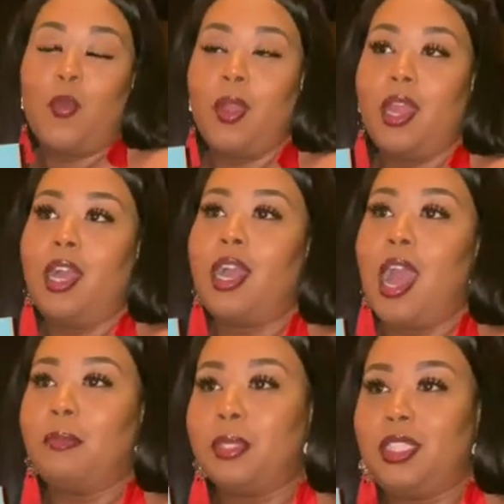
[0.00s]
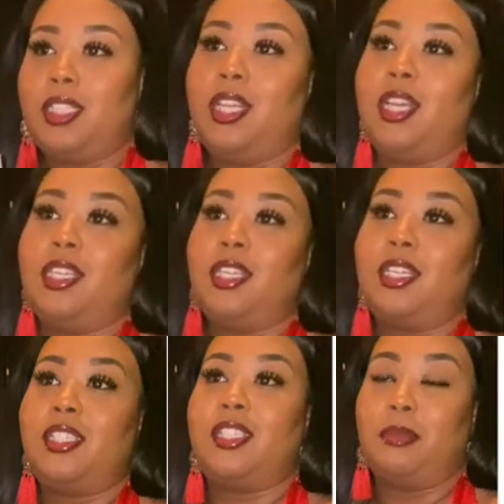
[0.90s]
For accomplishing
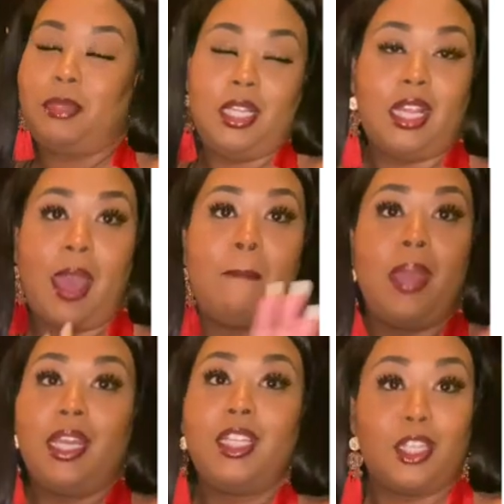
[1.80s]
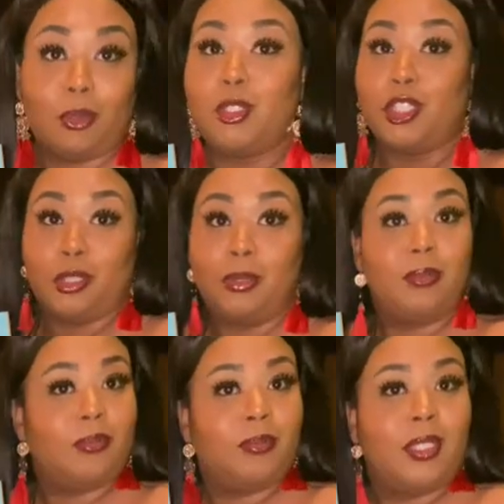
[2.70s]
something that many don't do,
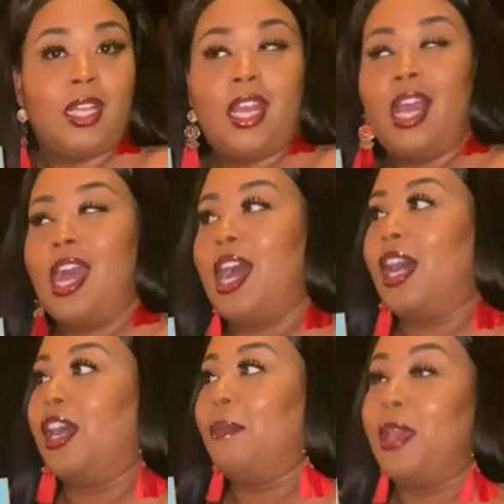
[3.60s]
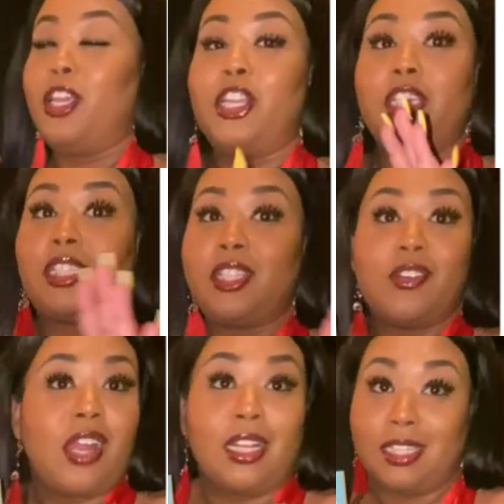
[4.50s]
and you're still
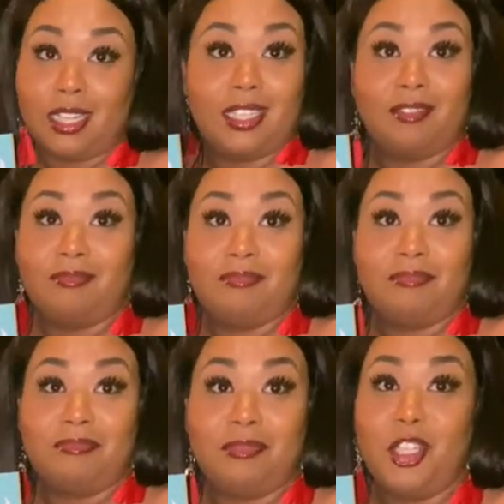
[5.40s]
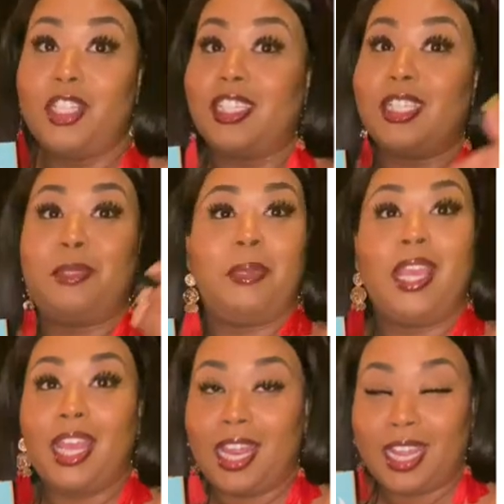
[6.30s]
not done. You're just
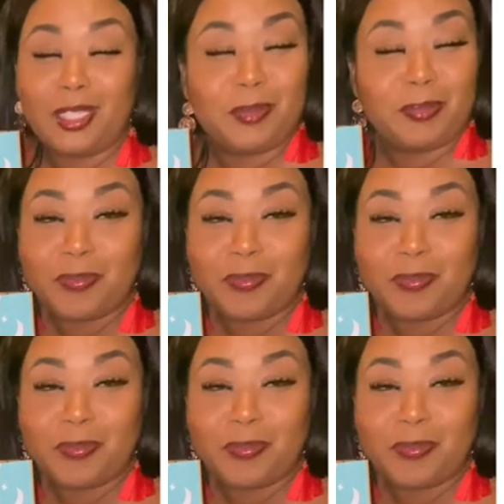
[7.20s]
beginning.